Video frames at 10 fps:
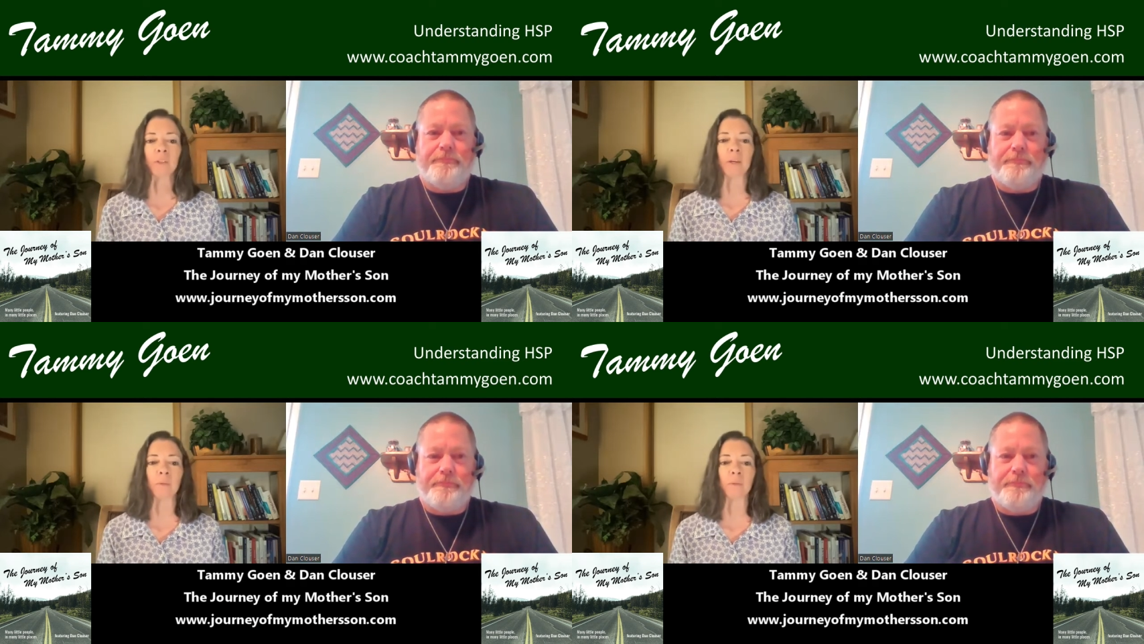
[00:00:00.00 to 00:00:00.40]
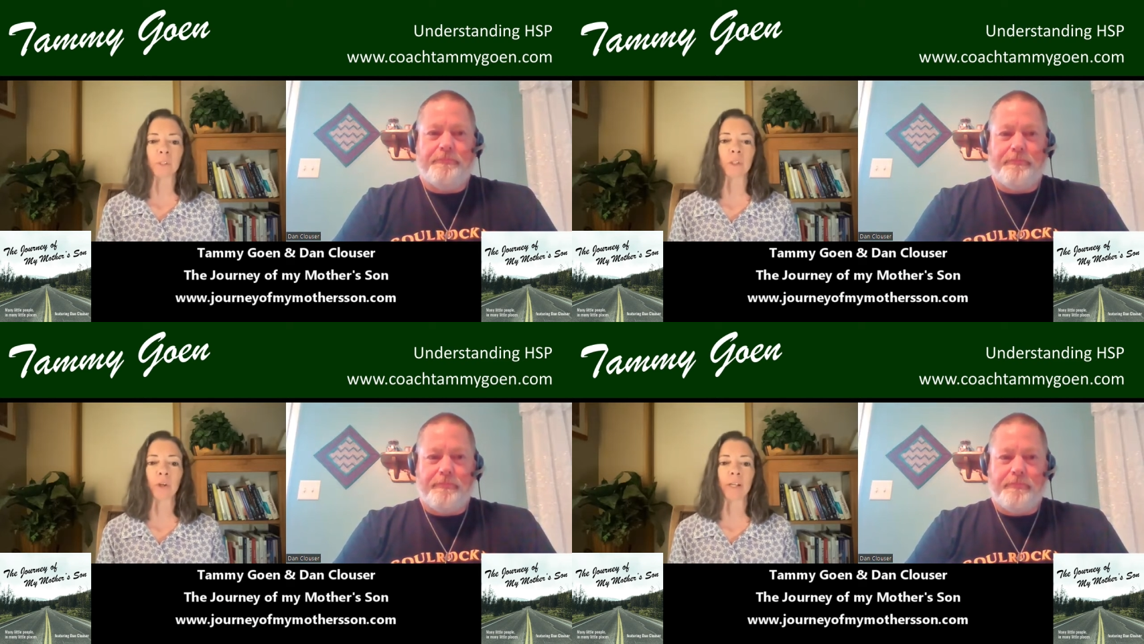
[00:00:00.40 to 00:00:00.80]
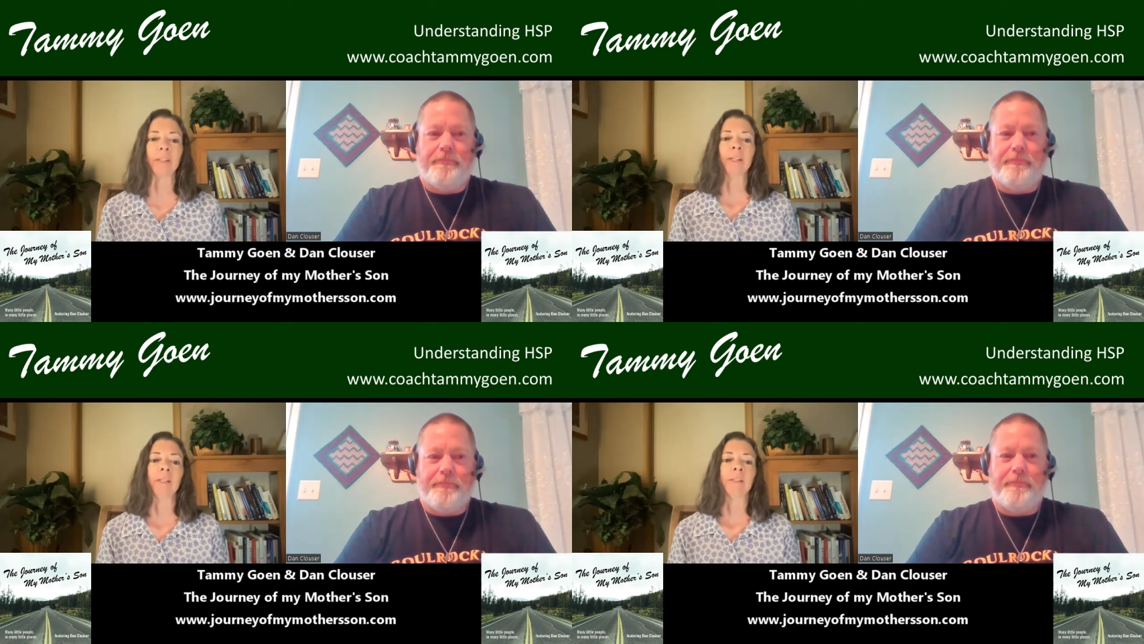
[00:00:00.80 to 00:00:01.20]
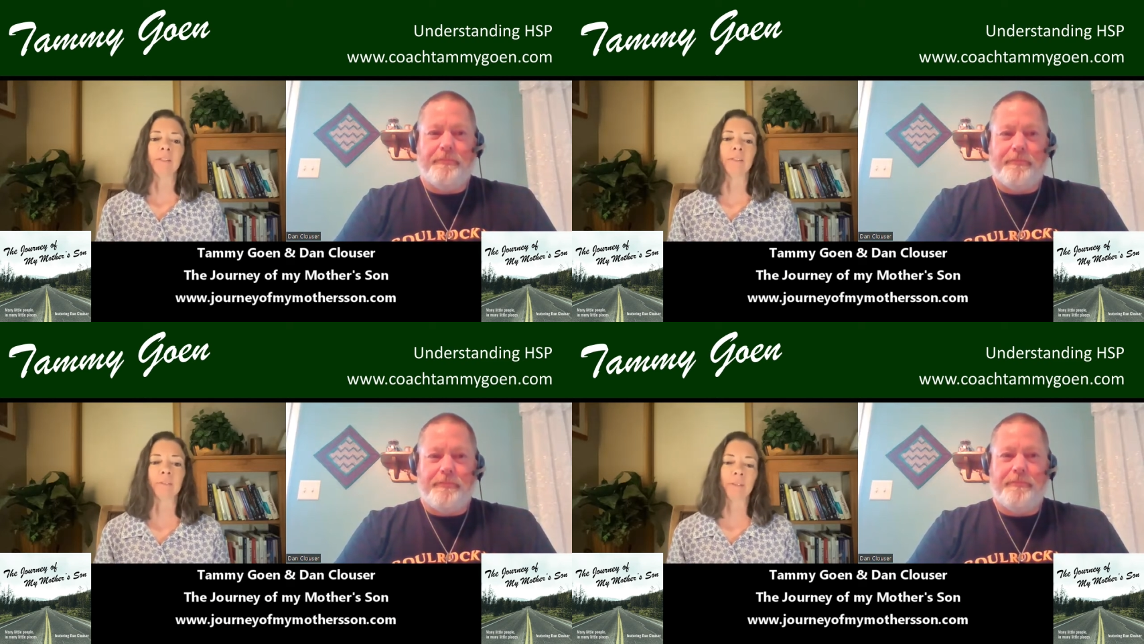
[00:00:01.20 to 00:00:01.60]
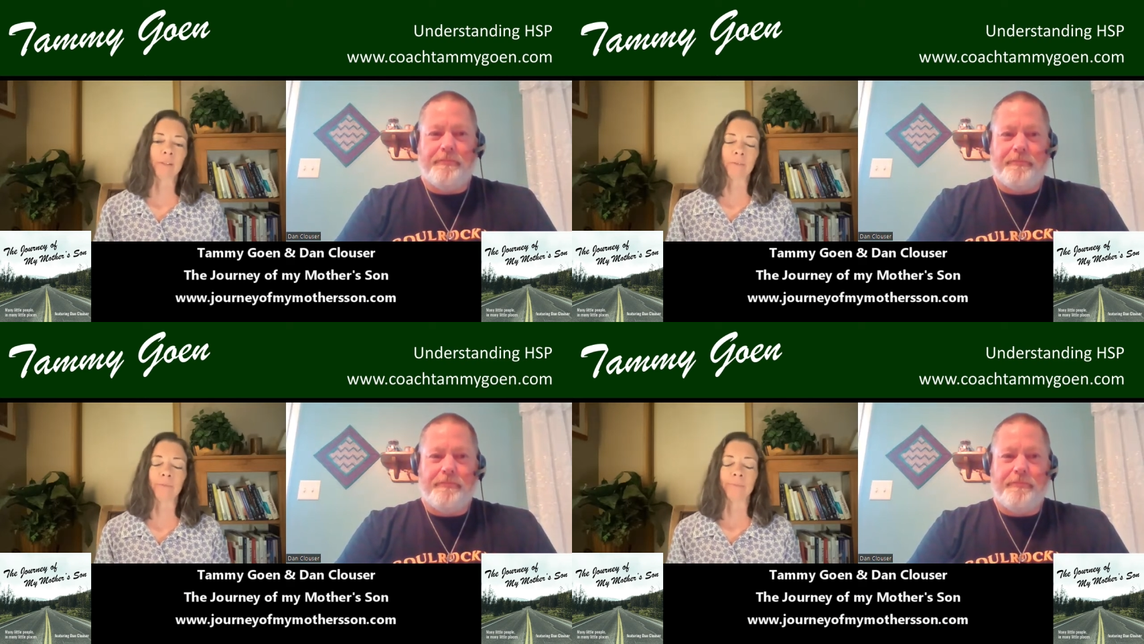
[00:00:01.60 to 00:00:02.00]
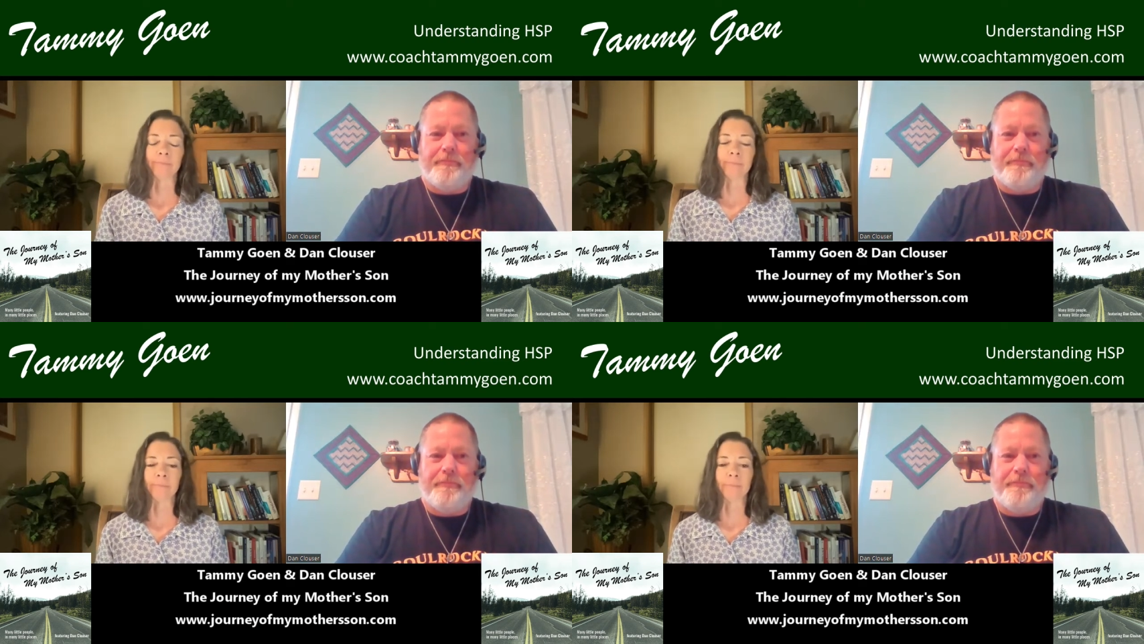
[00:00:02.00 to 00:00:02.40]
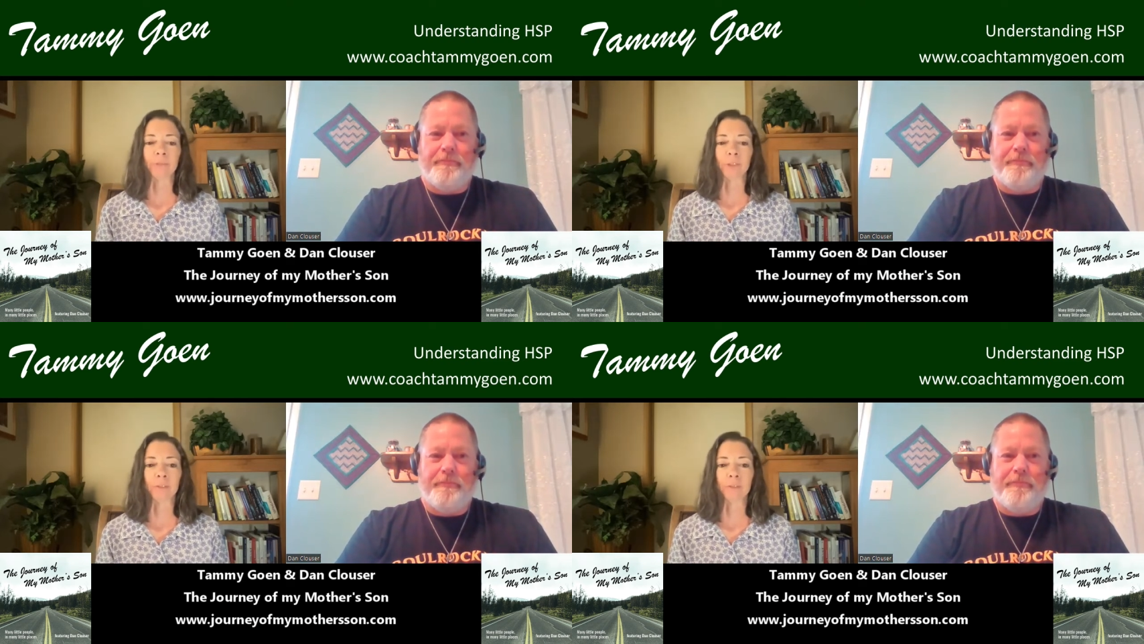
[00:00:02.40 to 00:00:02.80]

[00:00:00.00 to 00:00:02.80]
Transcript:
Speaker 1: That was really great. Instead of just